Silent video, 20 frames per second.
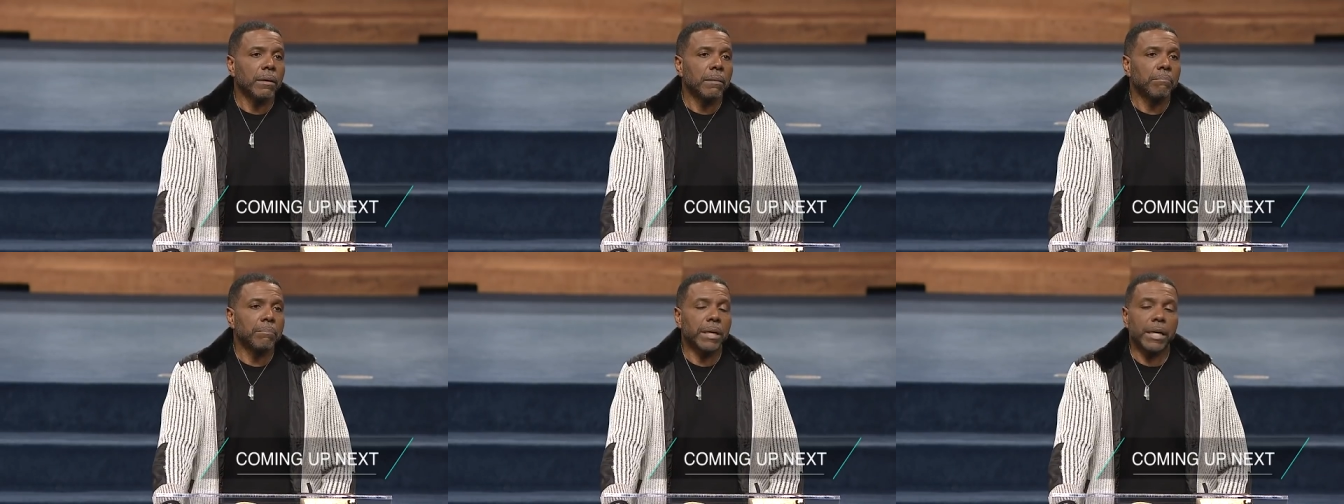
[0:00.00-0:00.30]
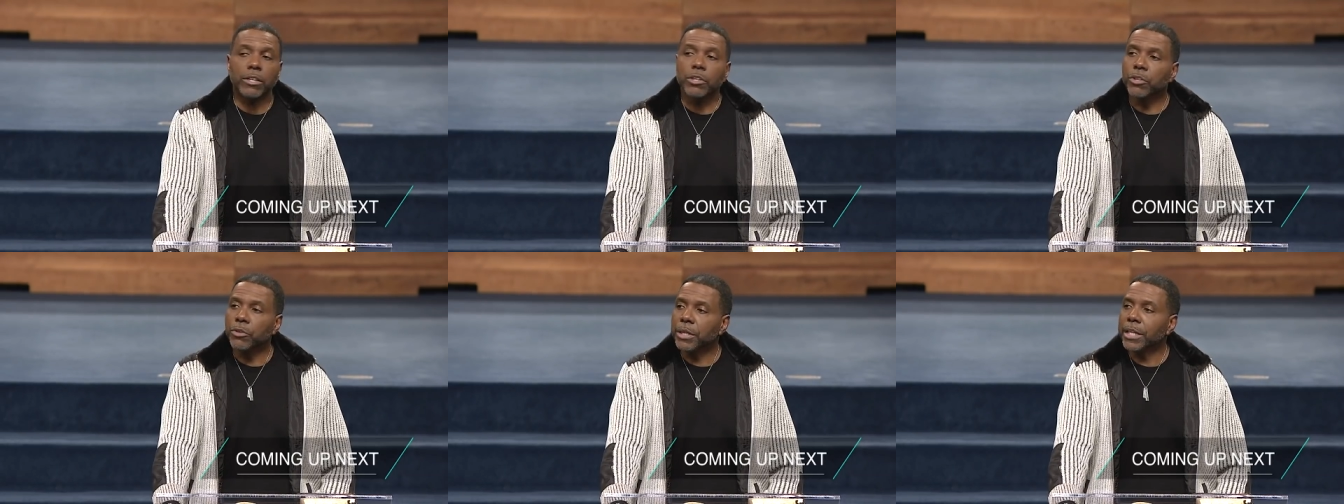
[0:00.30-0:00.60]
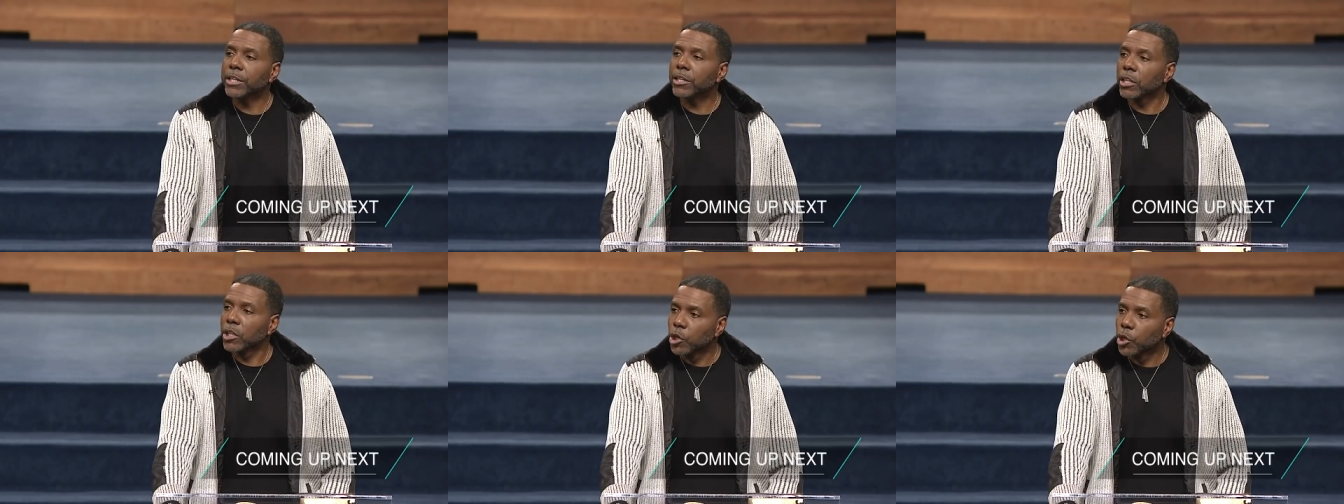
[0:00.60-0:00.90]
but you
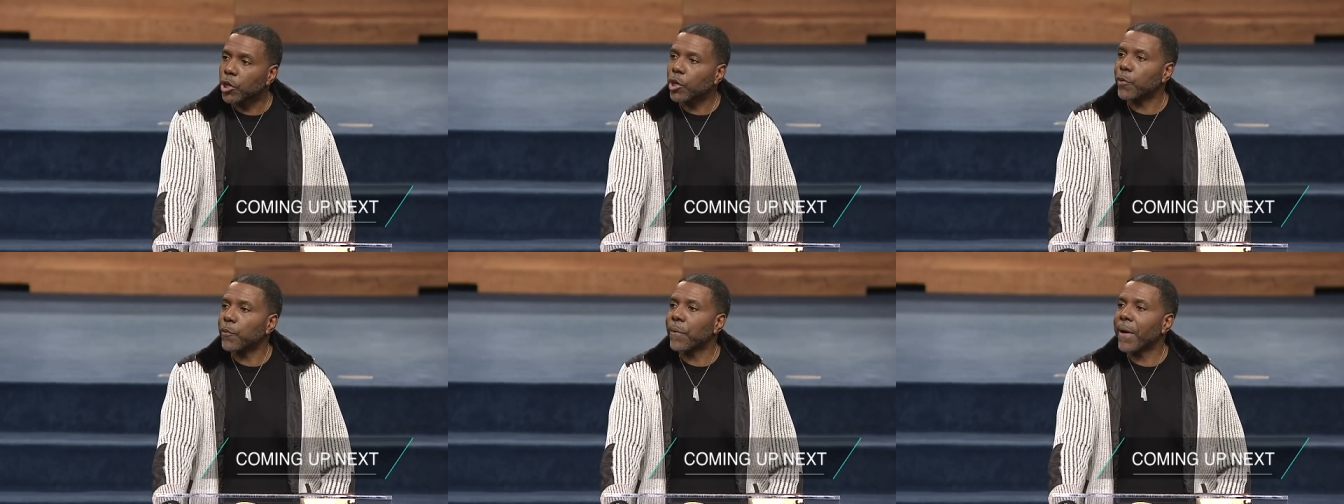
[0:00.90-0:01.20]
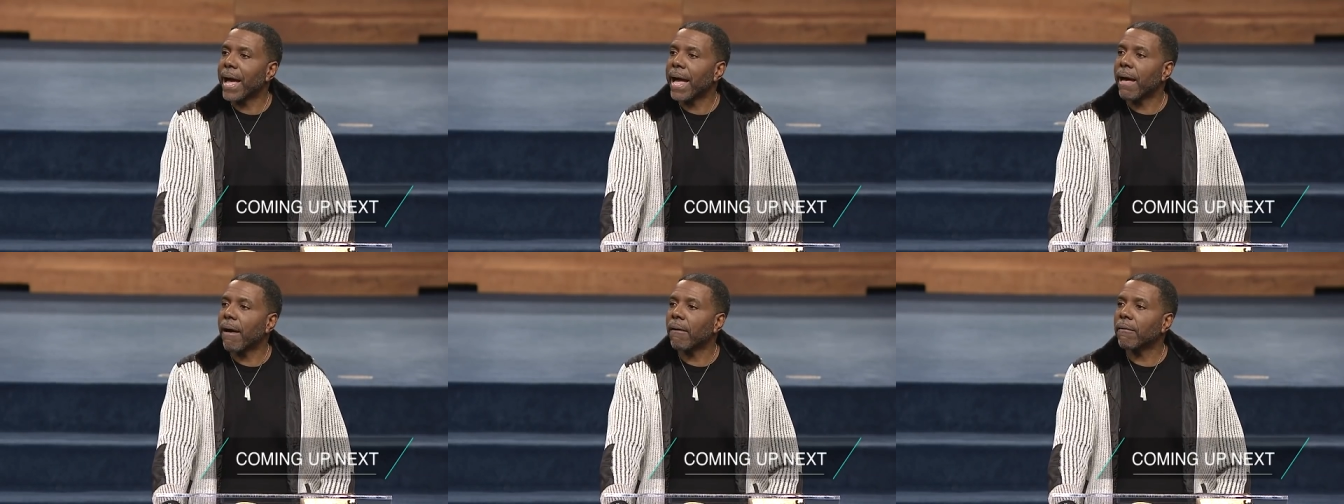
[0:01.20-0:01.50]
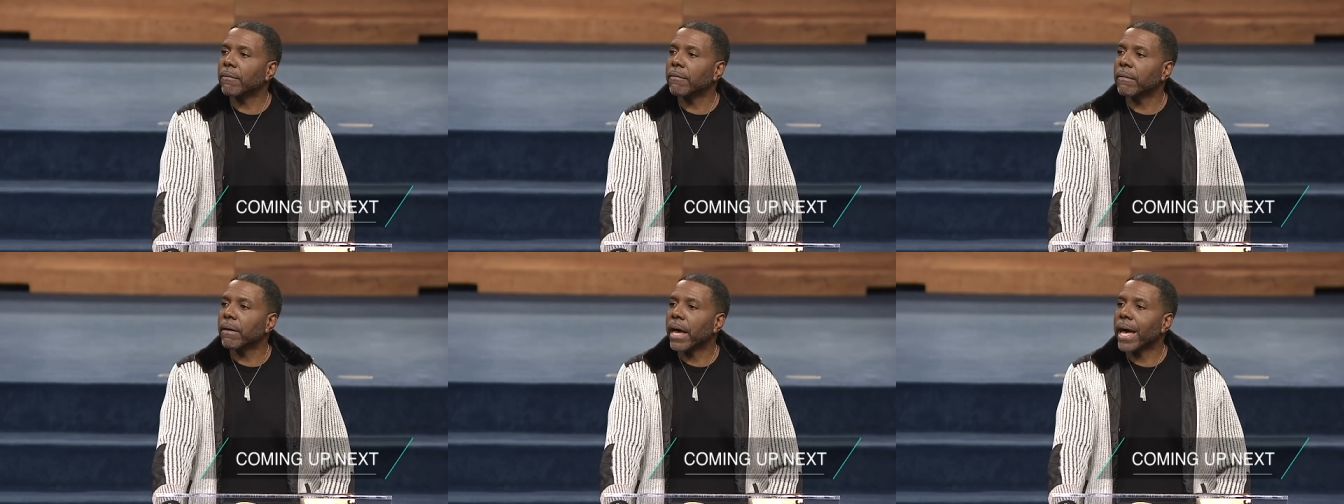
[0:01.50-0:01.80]
need to look
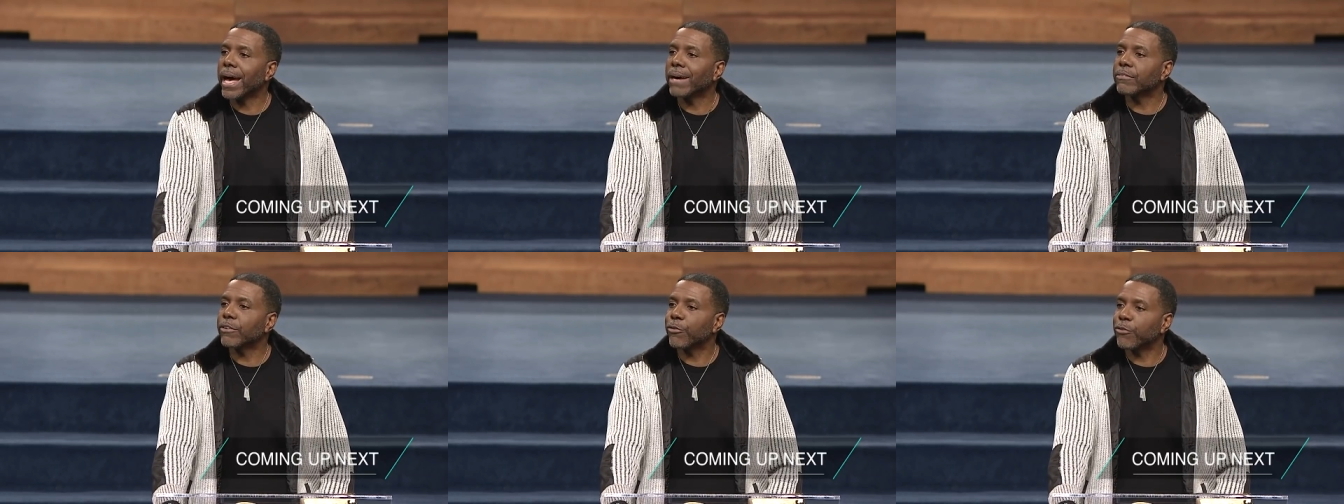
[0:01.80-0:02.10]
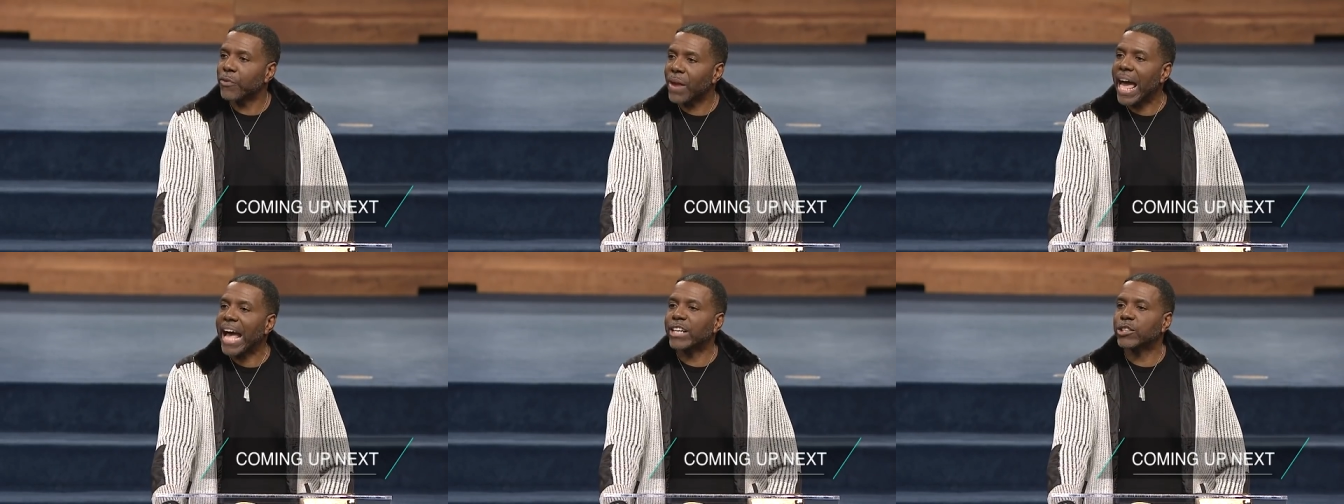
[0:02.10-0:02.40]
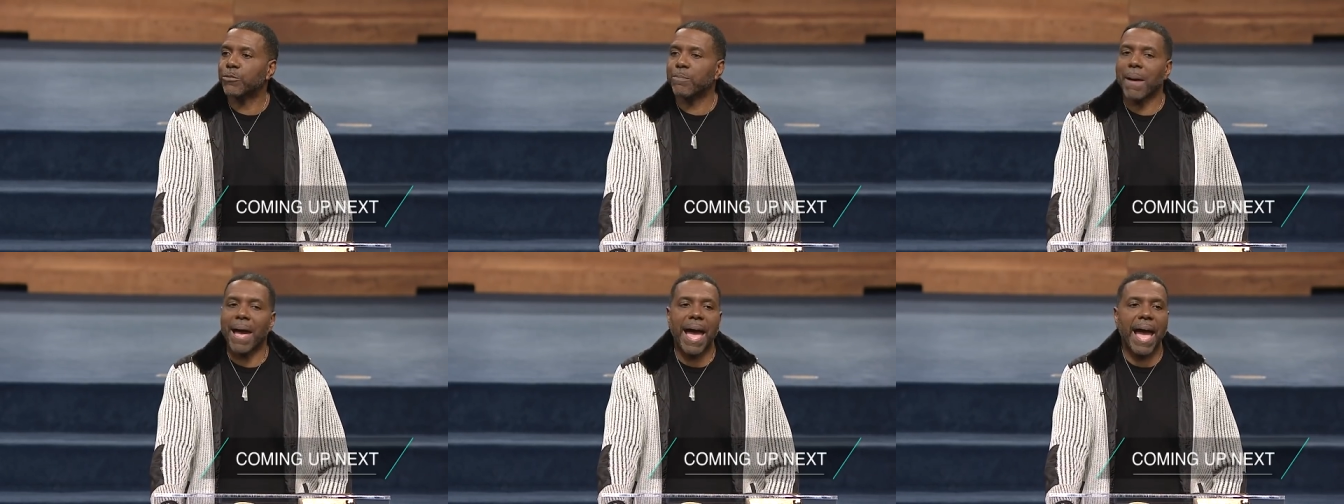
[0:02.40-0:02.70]
around, have a
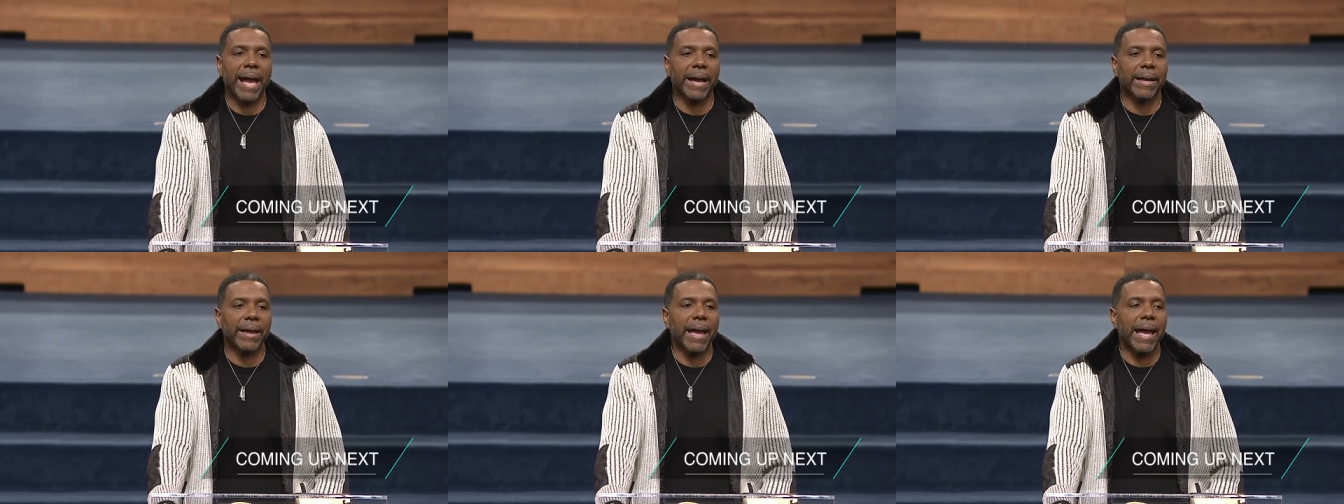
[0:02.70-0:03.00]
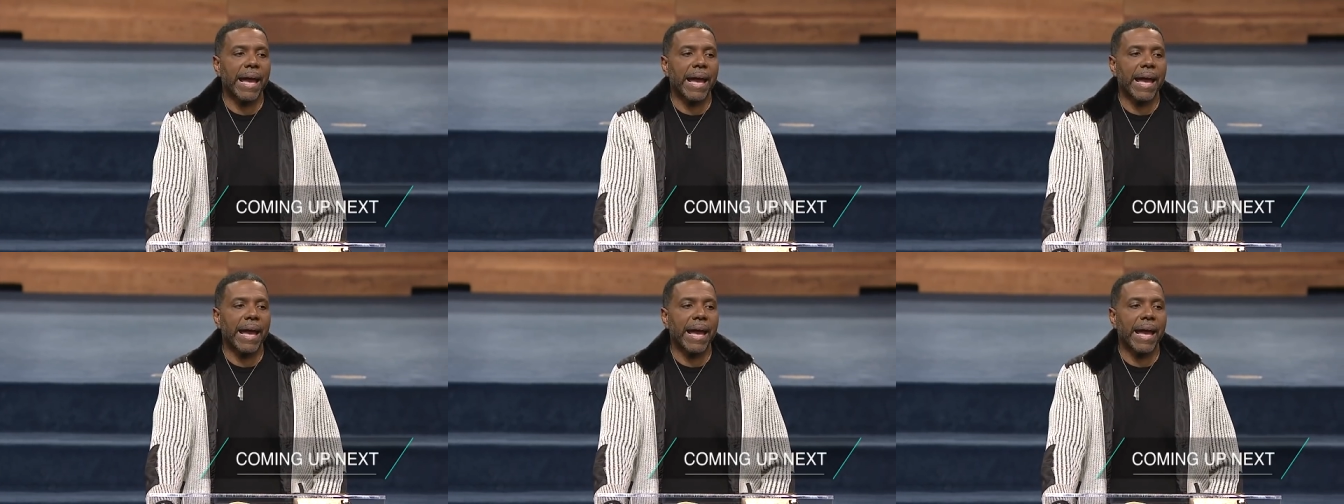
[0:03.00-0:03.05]
flashback,